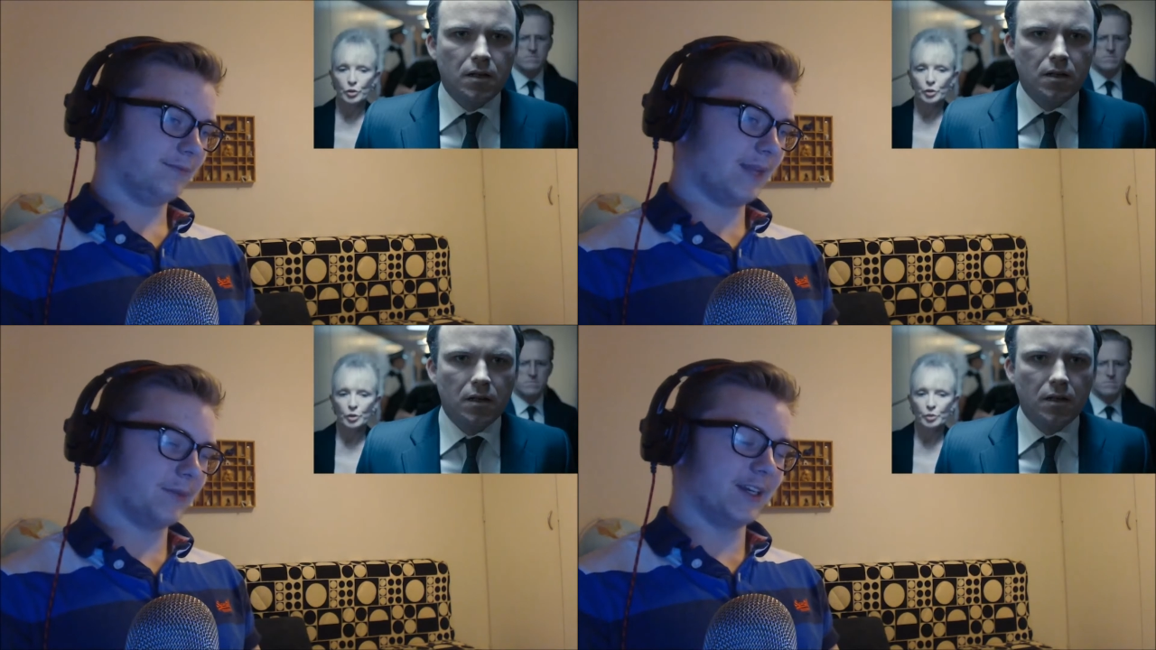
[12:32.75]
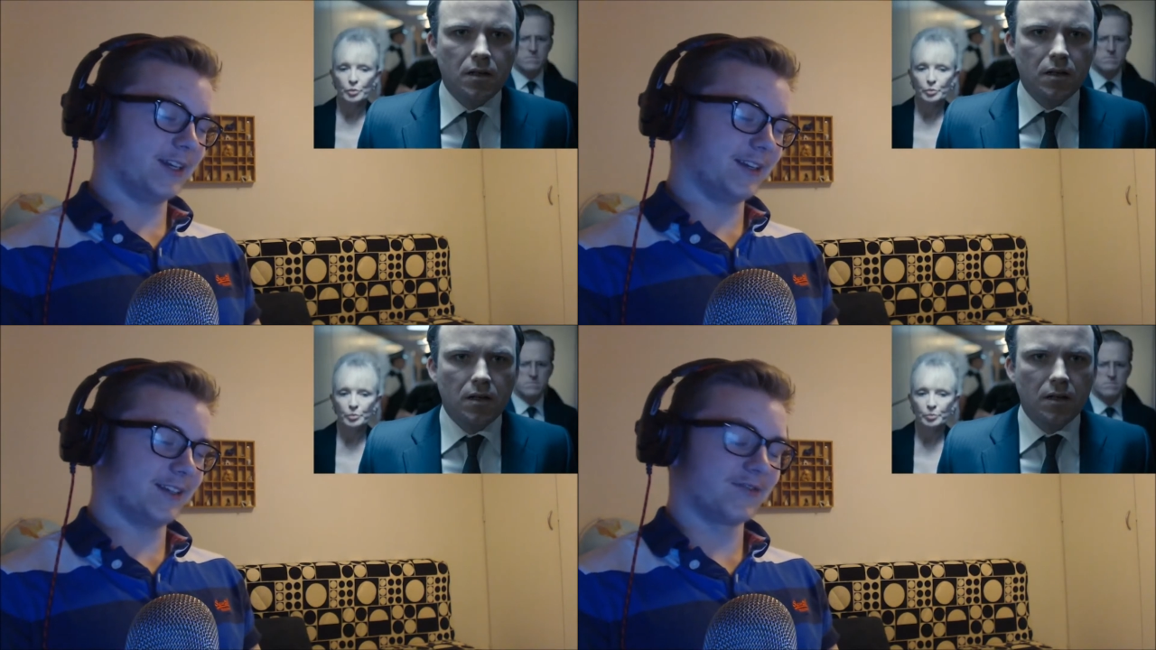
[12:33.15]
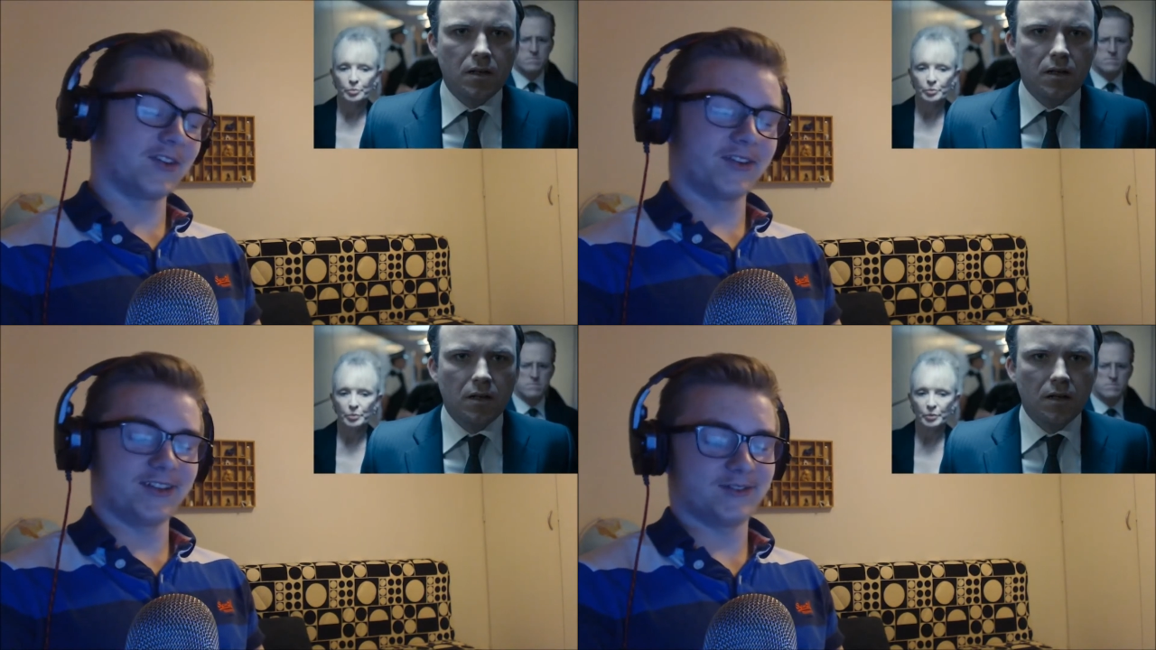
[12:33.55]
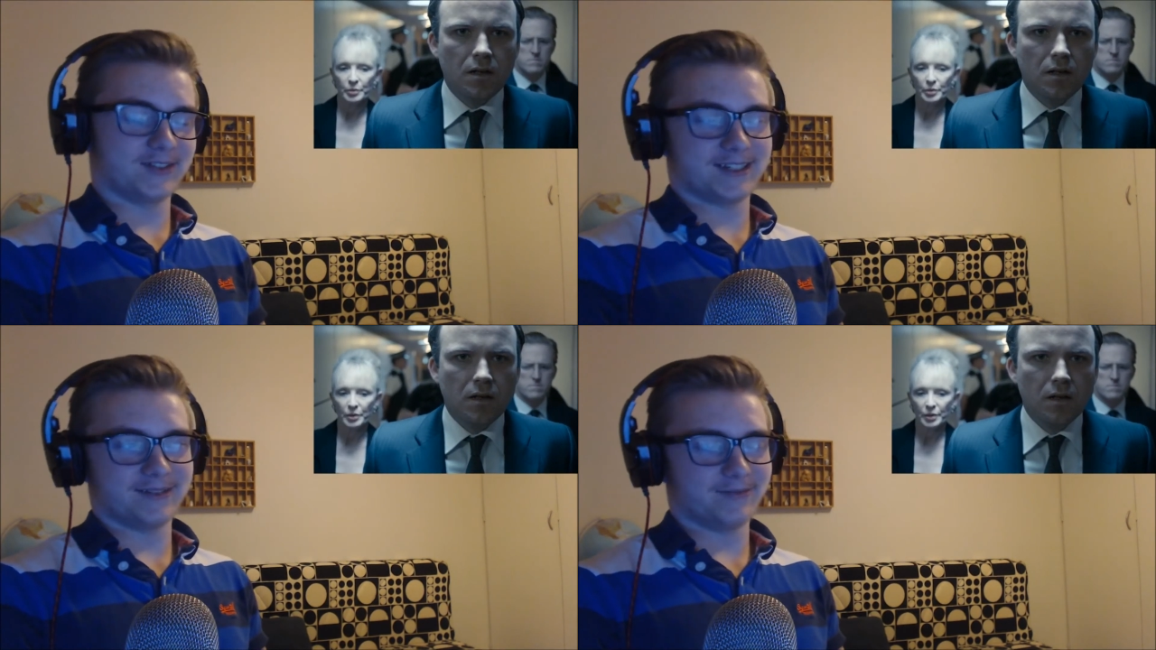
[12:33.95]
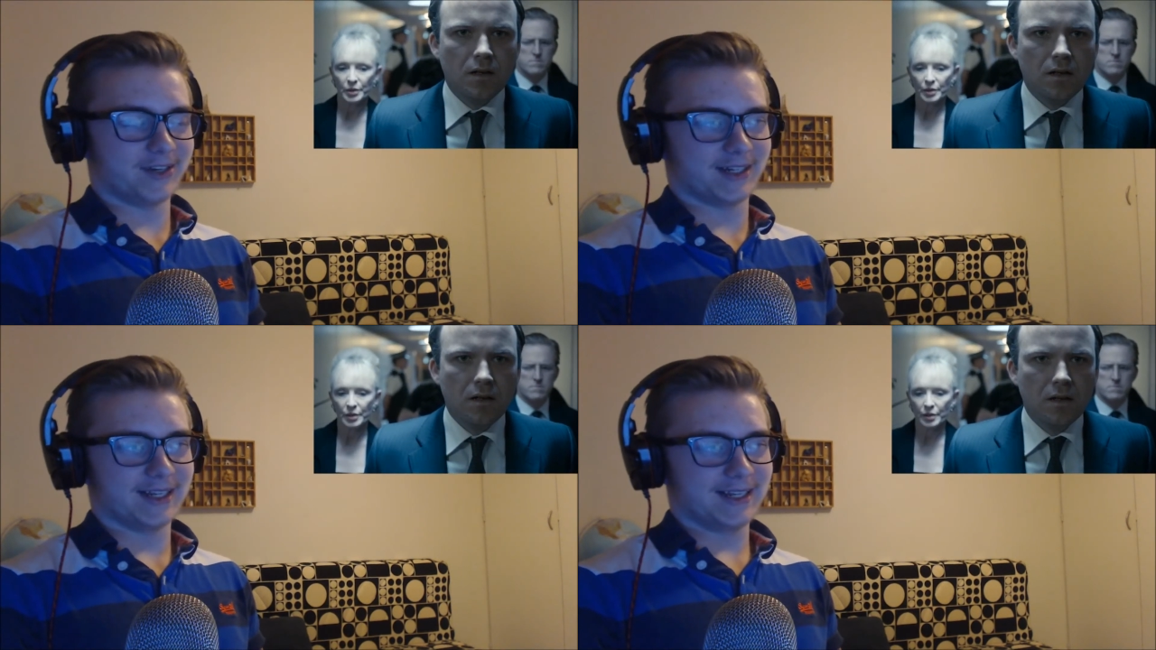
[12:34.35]
Speaker 1: I mean it is very interesting but
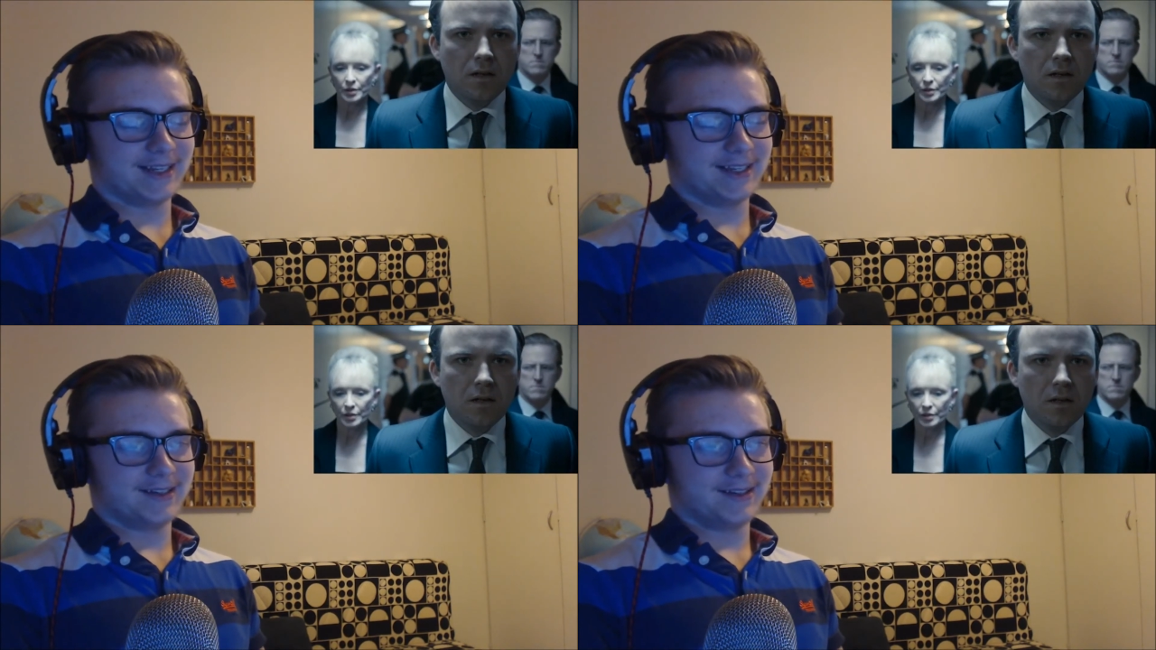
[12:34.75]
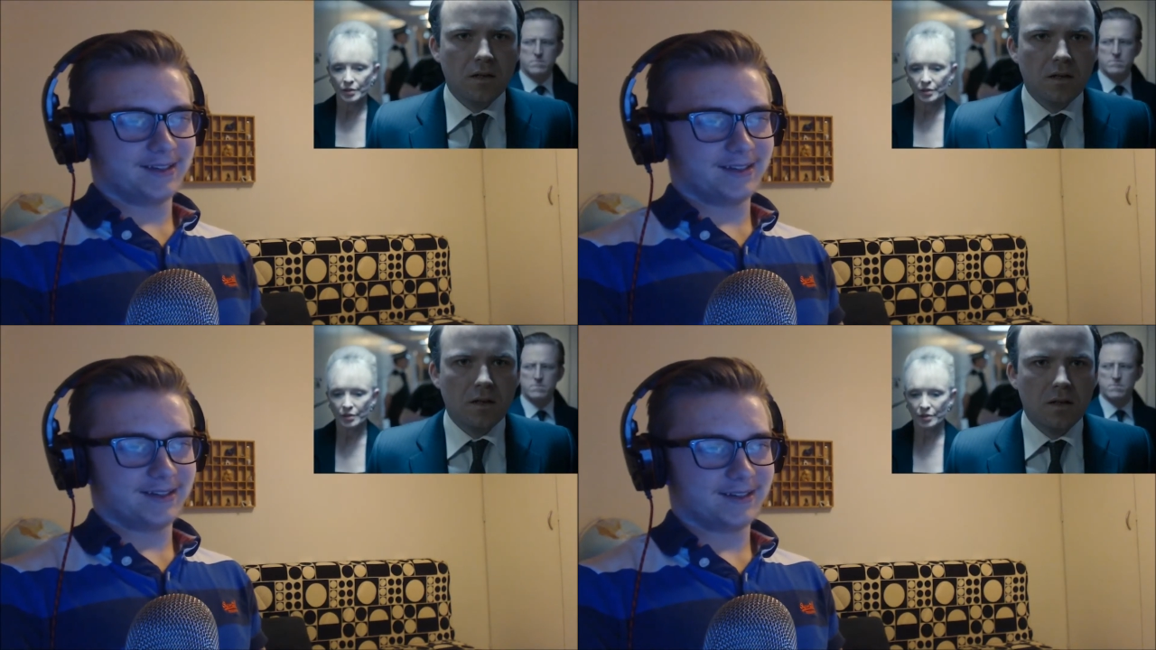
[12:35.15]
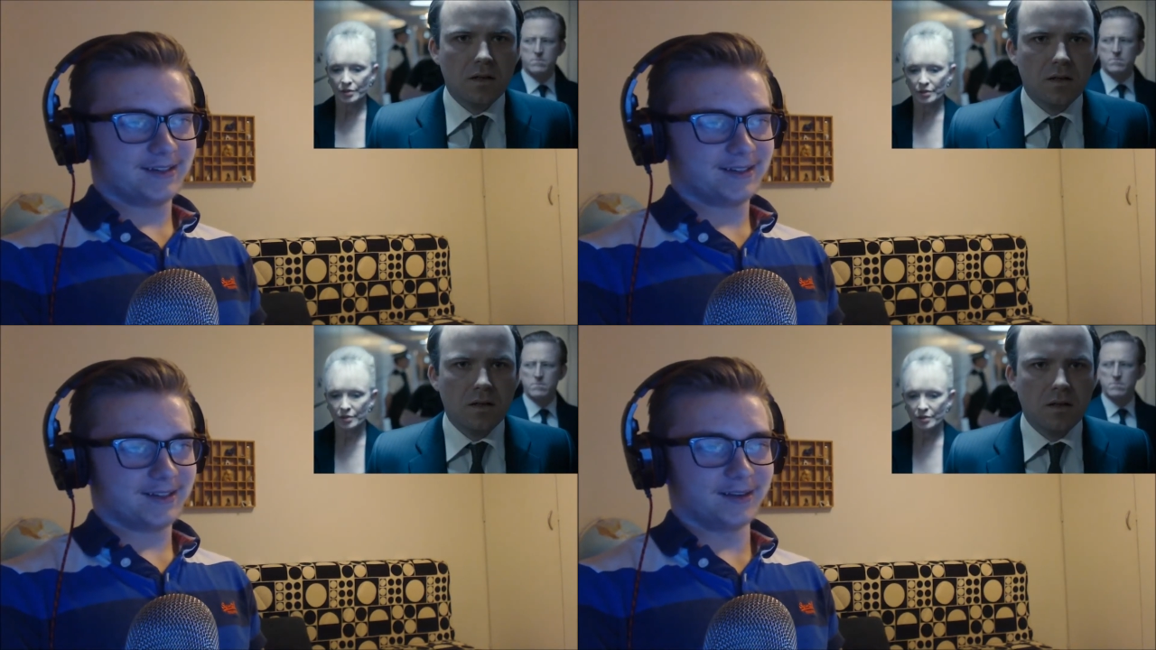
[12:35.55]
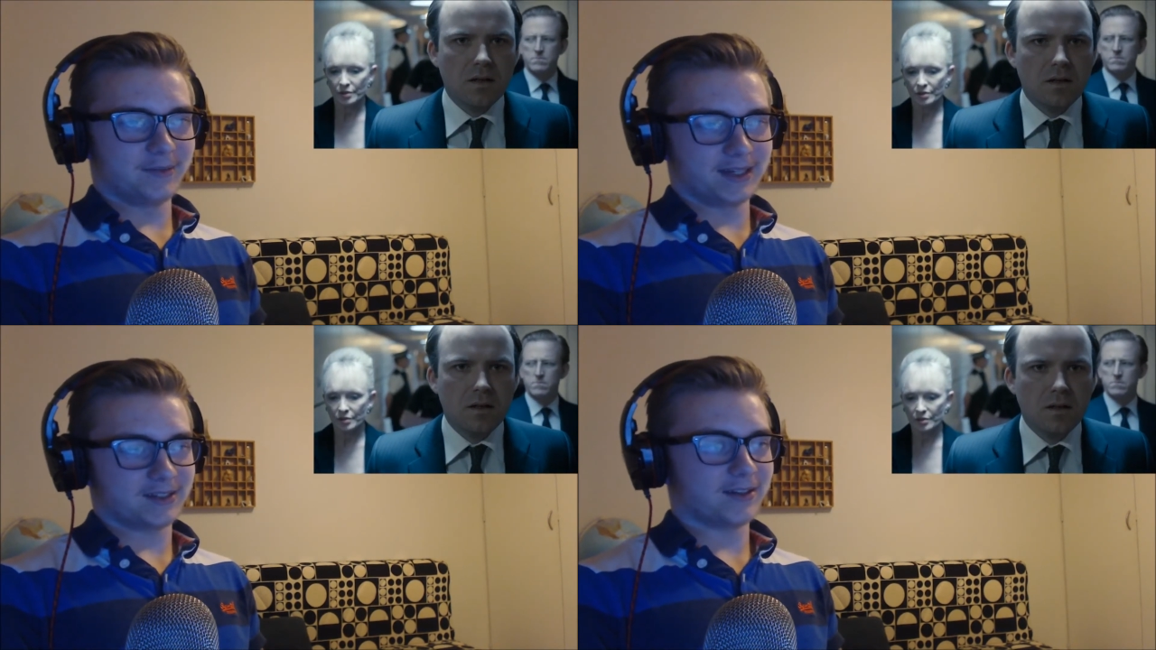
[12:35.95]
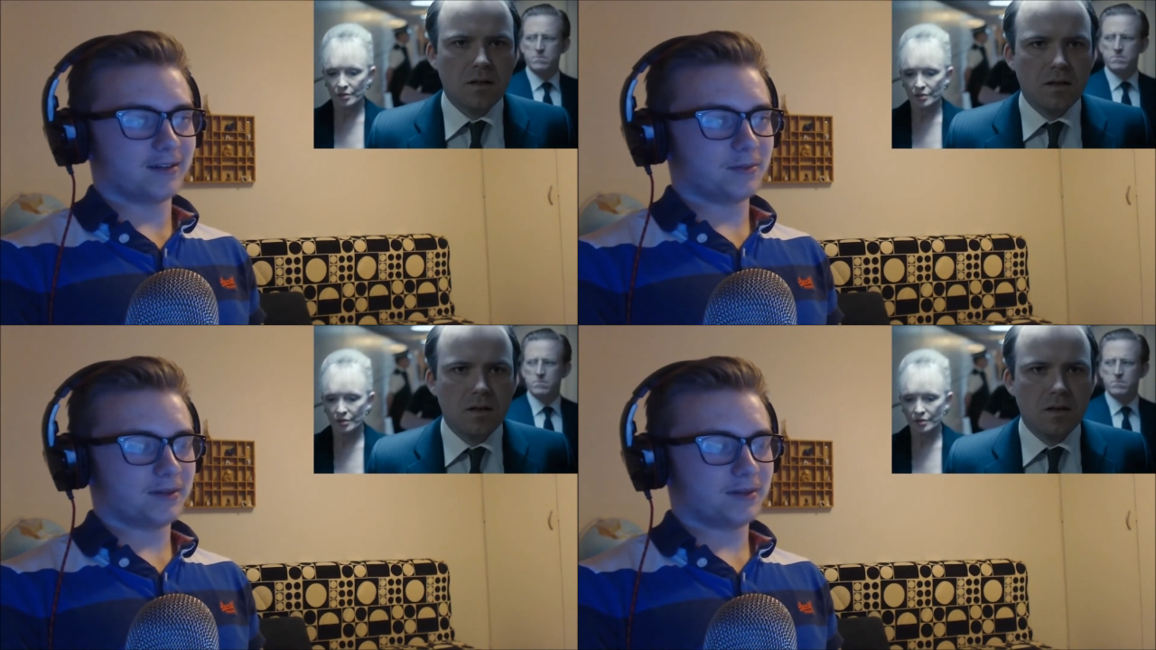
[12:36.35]
it's not messed up.